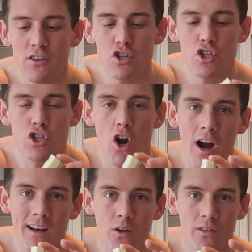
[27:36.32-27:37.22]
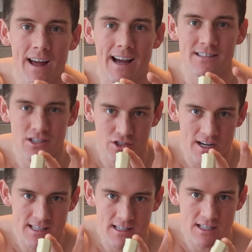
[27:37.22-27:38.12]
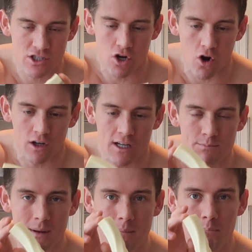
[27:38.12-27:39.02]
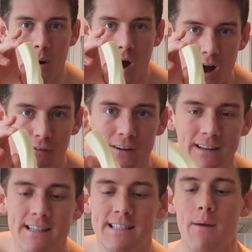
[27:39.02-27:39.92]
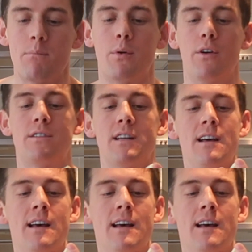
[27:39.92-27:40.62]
The shine on that suggests that the chocolate has been perfectly tempered